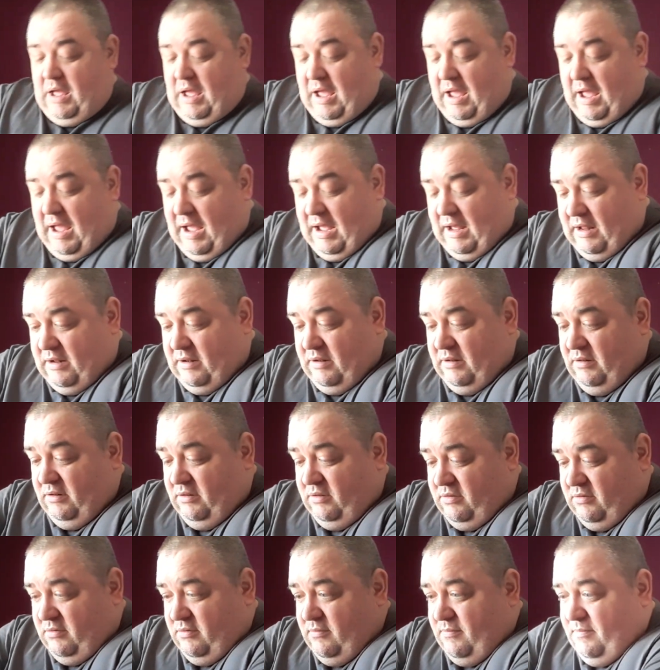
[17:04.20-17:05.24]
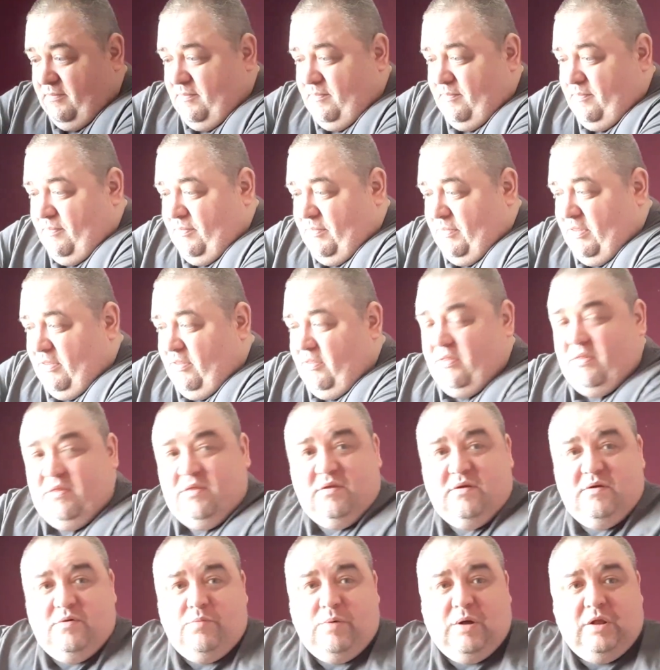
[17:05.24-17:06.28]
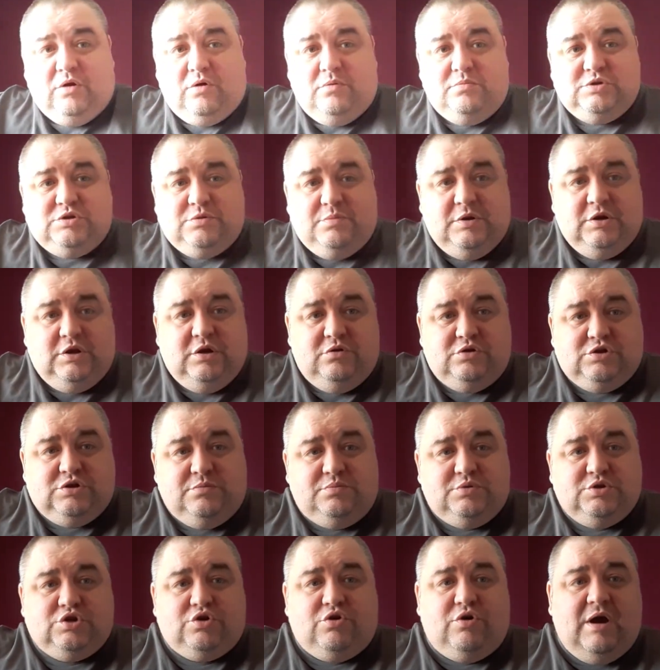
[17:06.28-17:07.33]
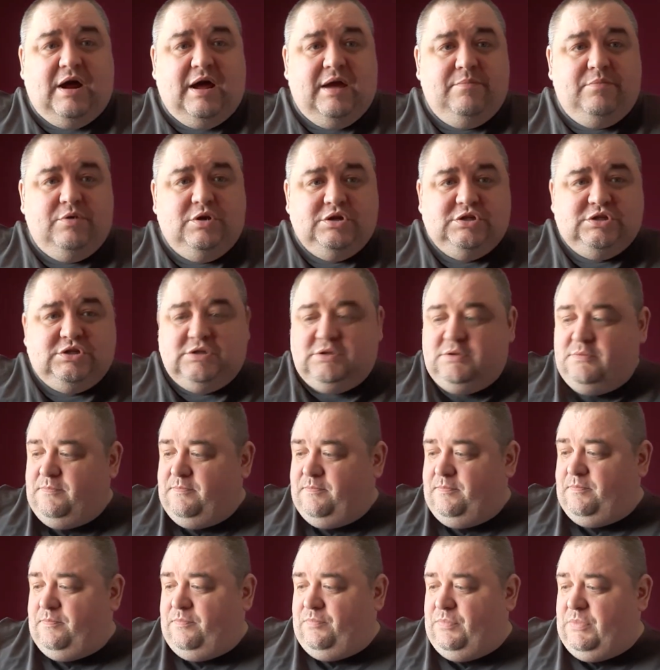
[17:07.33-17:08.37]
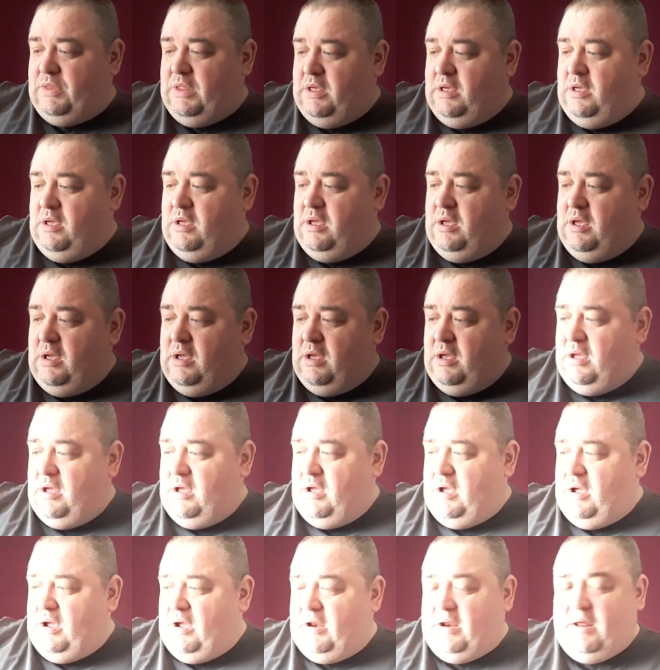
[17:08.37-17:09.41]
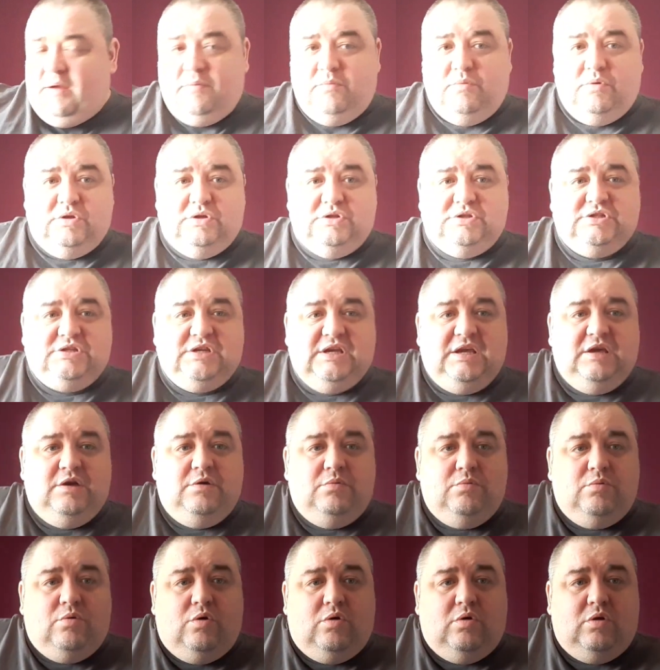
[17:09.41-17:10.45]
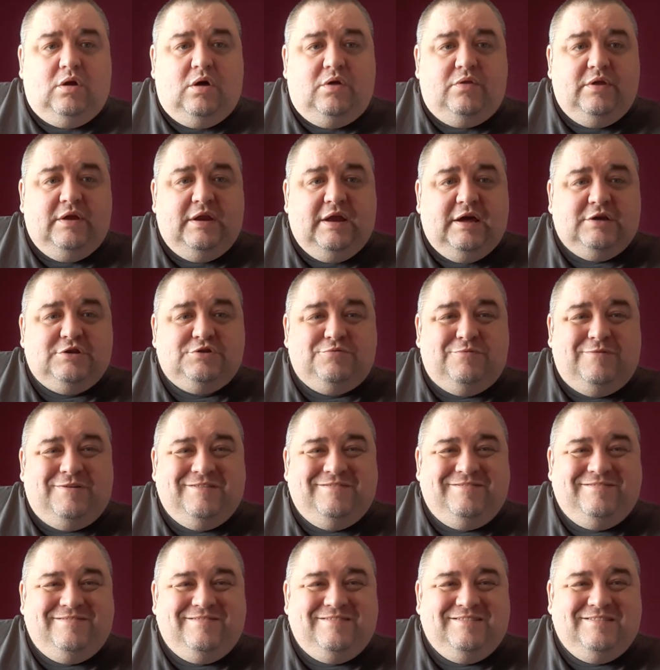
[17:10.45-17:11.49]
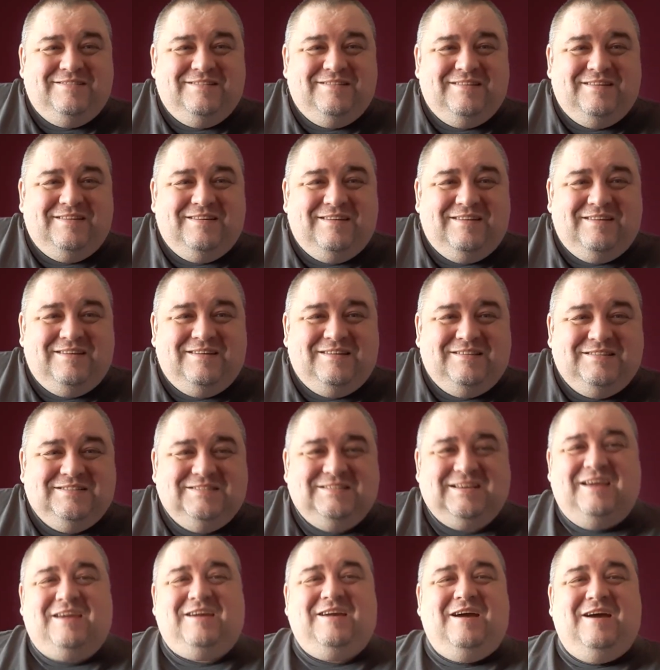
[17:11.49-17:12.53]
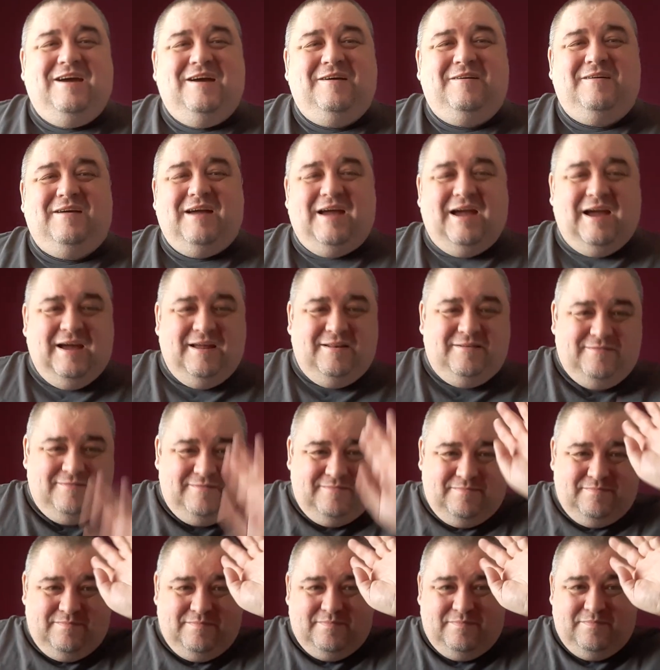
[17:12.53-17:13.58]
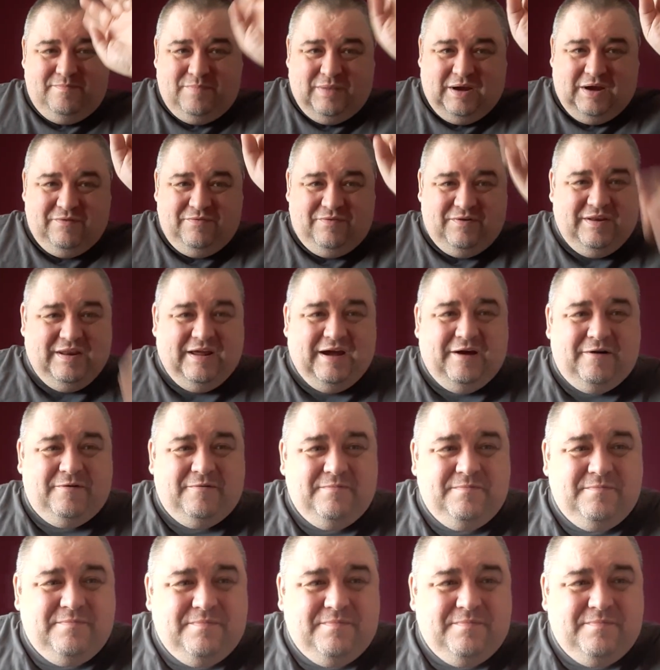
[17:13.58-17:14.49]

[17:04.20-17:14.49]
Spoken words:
And welcome to my new subscribers. And I will see you all on the next one. Take care and bye for now.